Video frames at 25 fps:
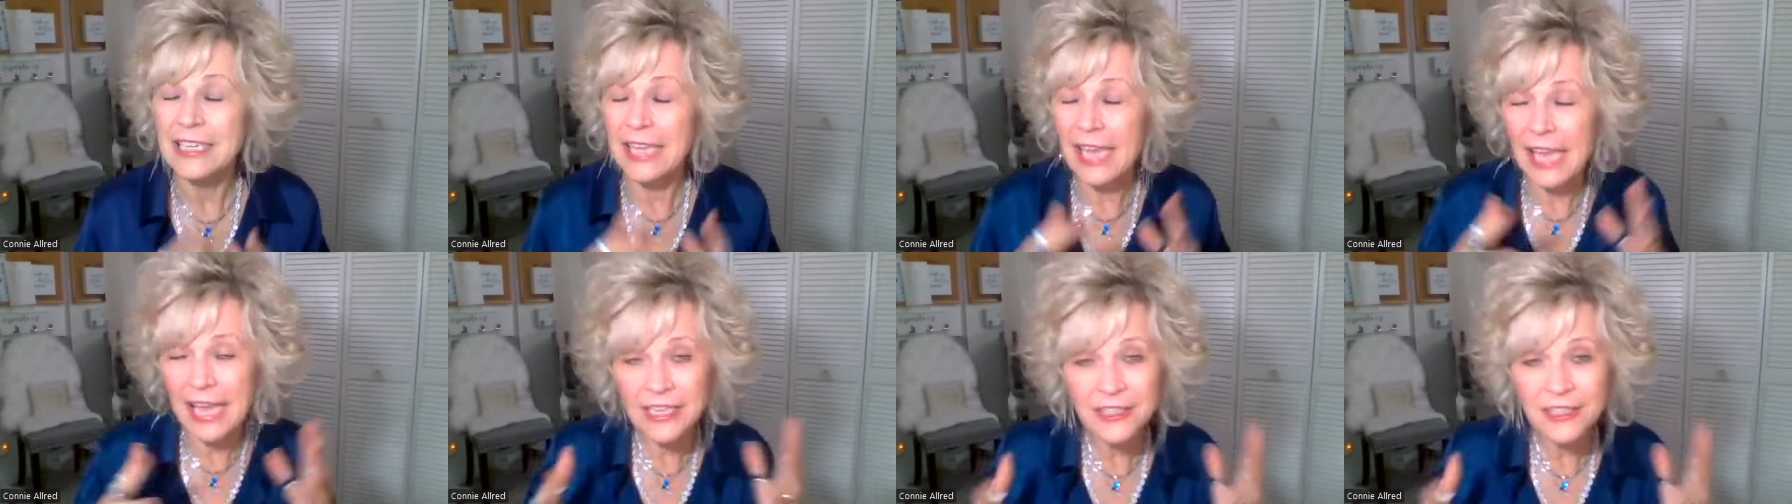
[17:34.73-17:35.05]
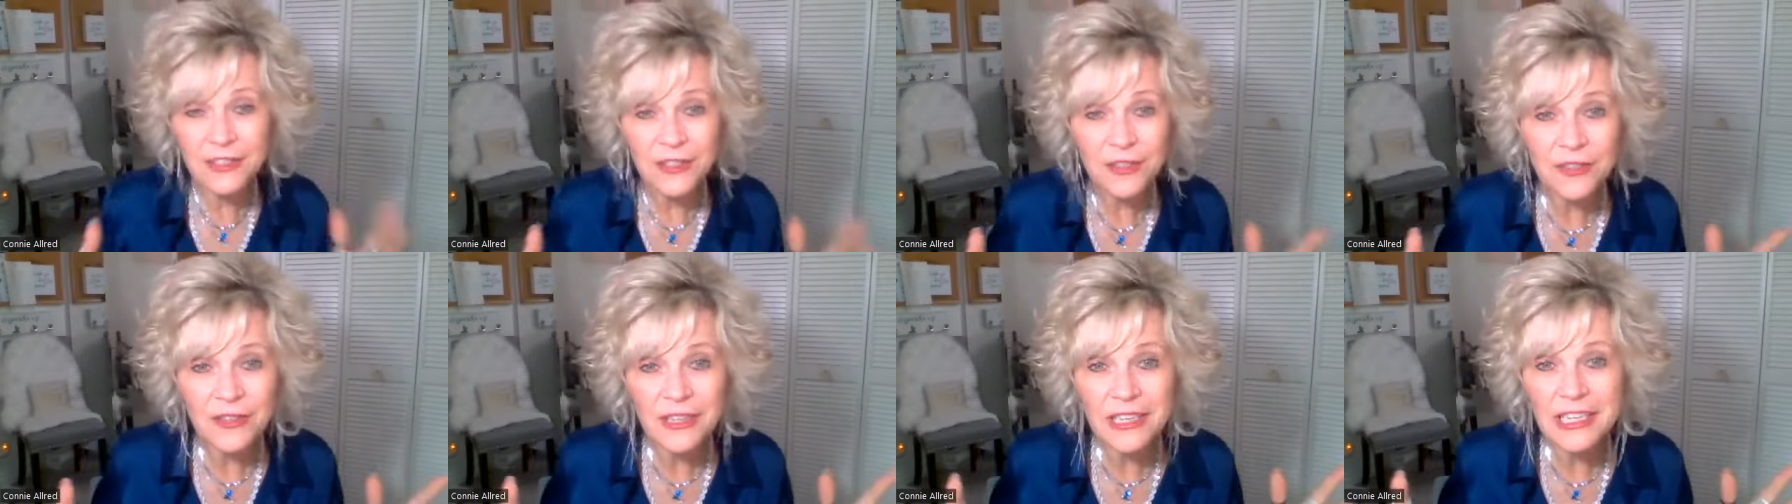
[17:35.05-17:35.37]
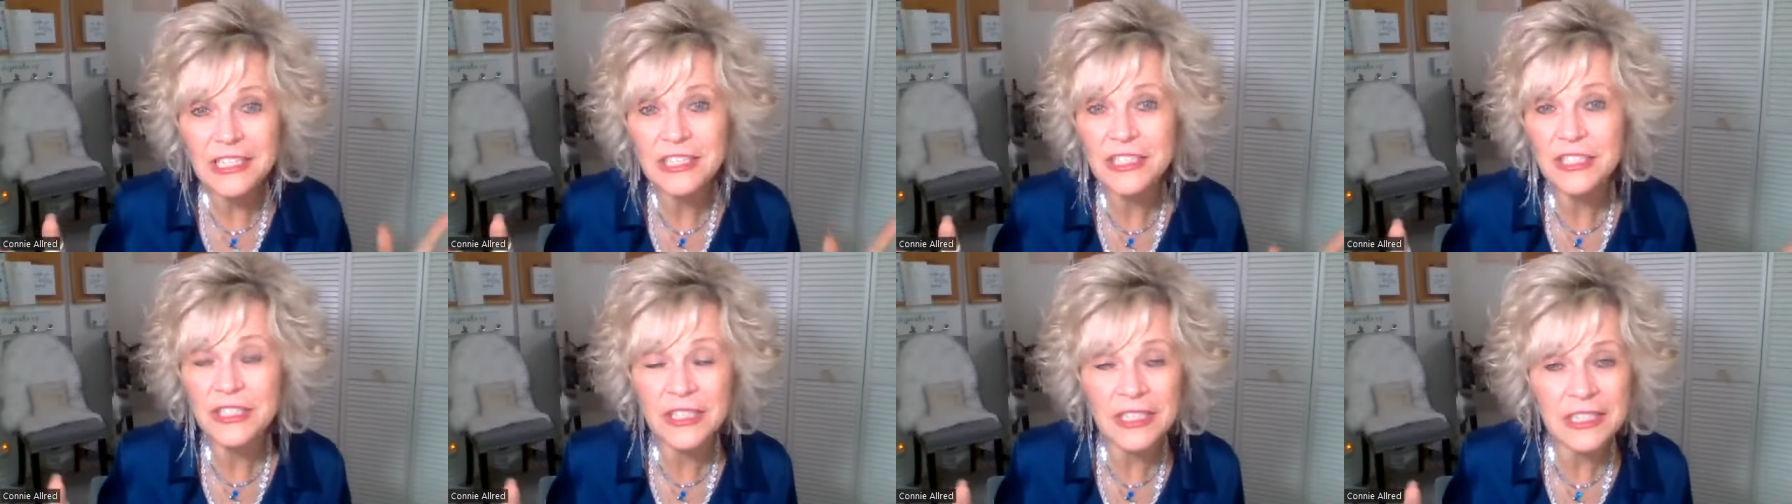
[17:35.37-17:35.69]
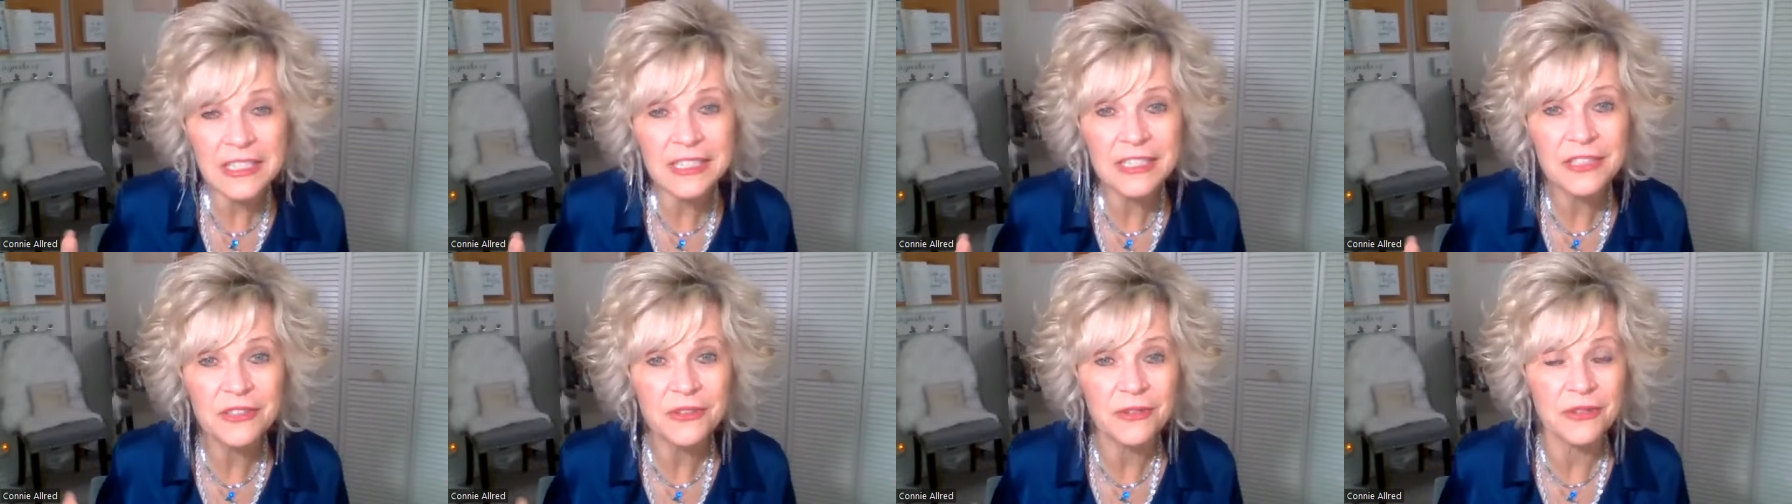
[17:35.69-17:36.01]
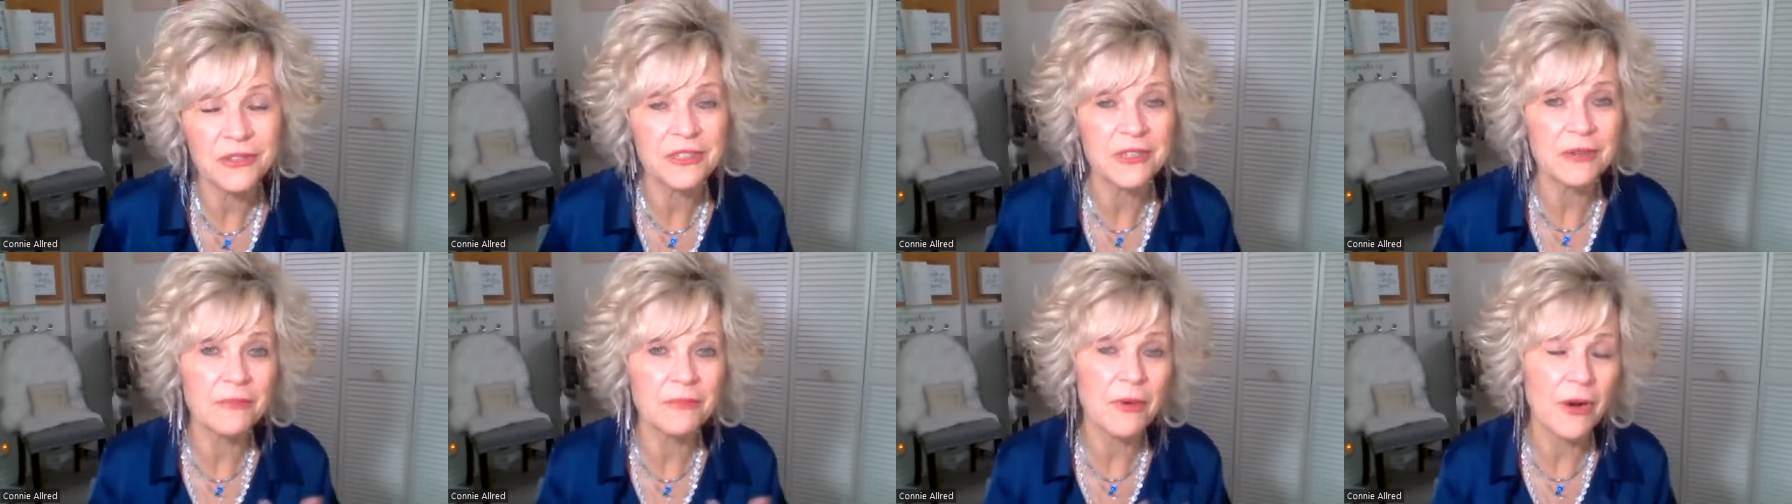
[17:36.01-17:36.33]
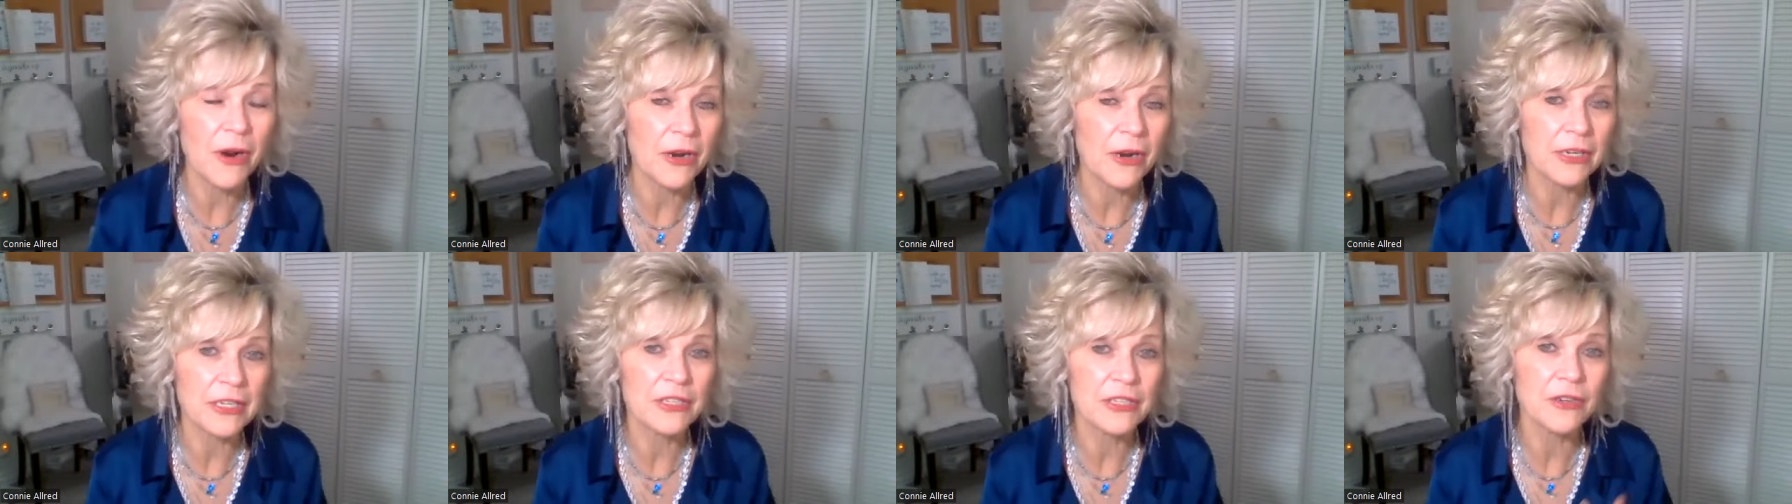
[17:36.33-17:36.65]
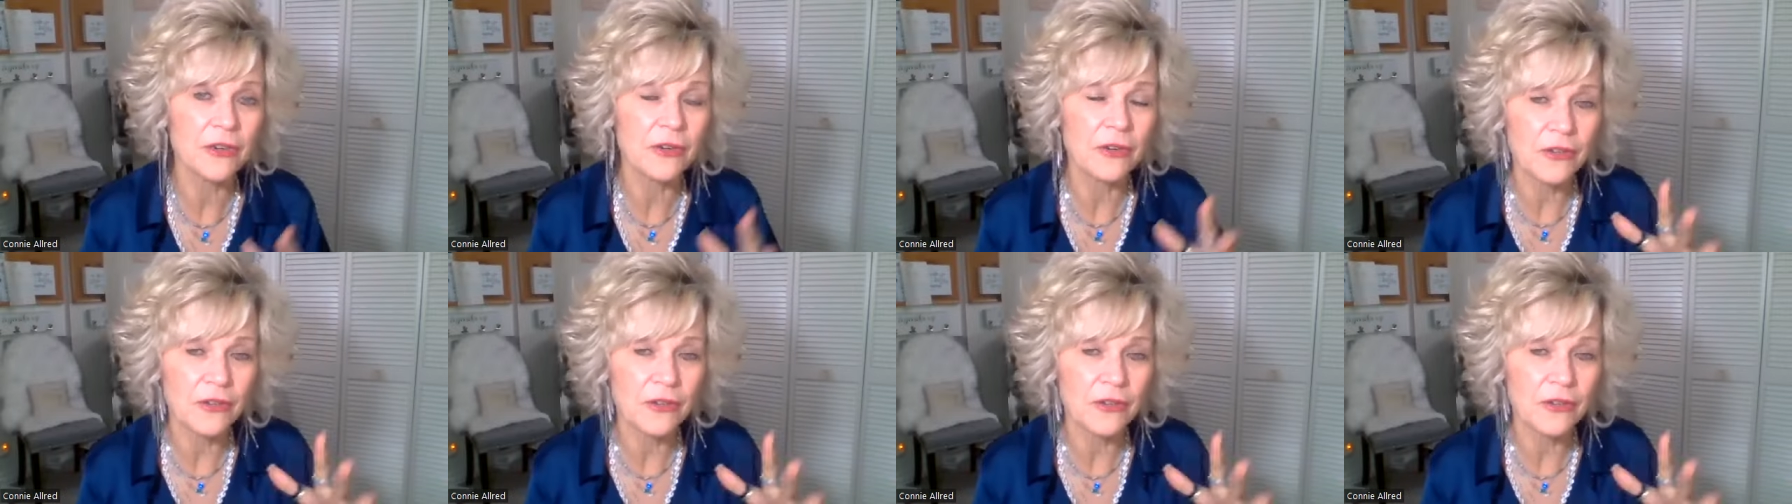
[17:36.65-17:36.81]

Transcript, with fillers: cancellations, or some parties